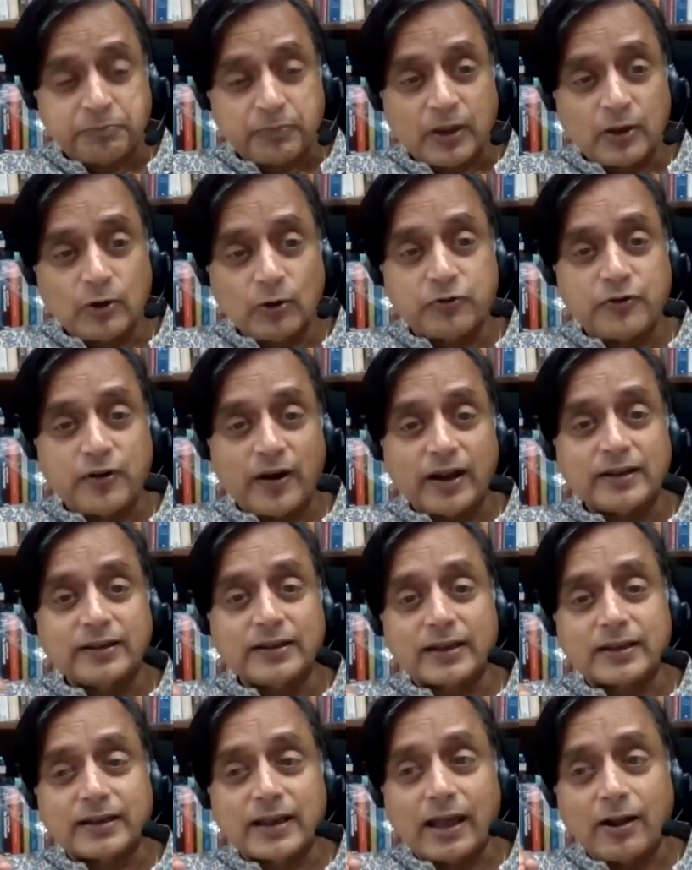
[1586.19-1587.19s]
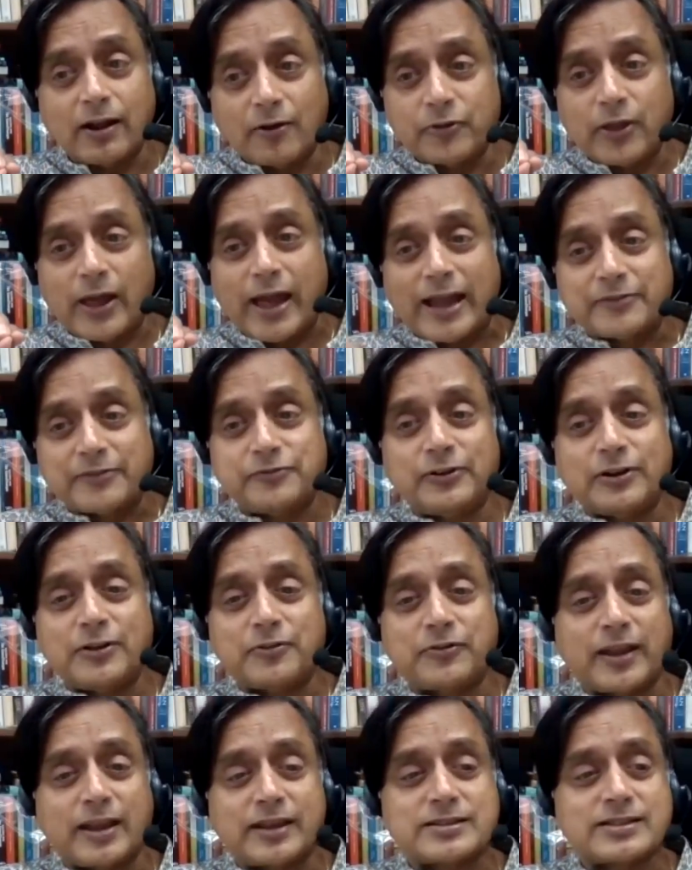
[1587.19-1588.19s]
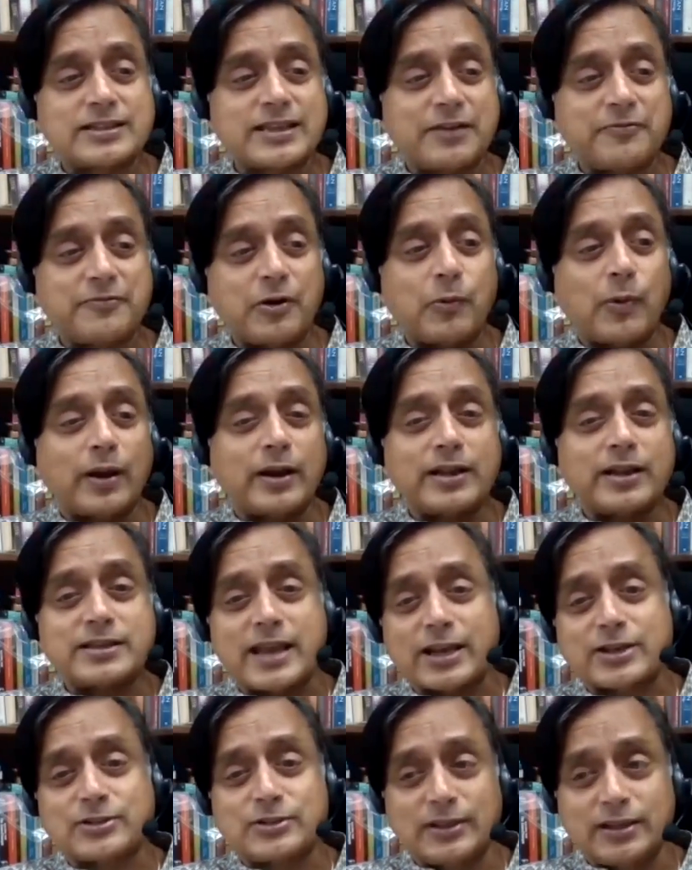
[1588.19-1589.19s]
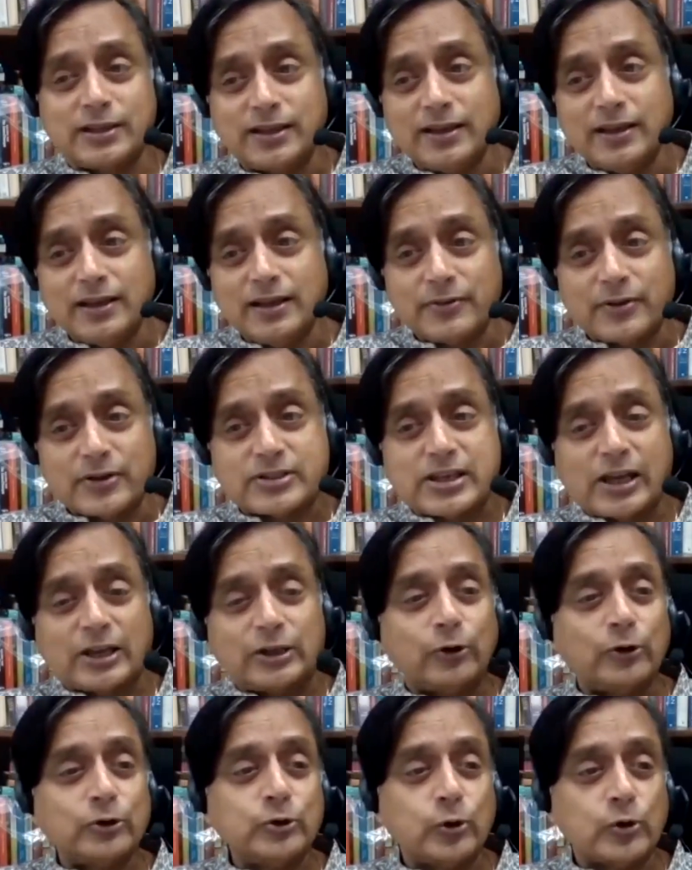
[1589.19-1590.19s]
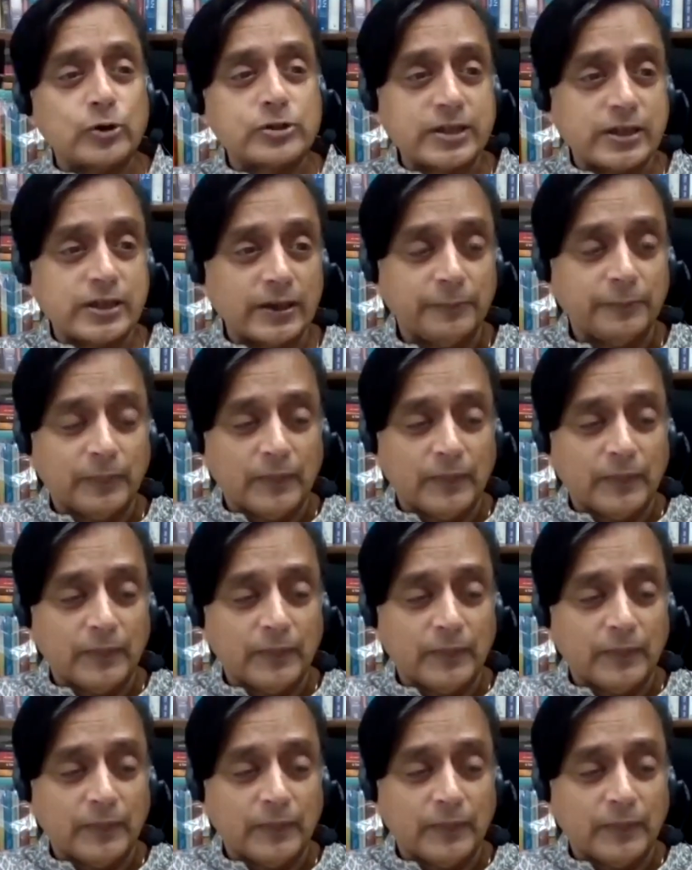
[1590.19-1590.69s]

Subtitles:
You'll find that of the handful of cases, everyone is actually the son or daughter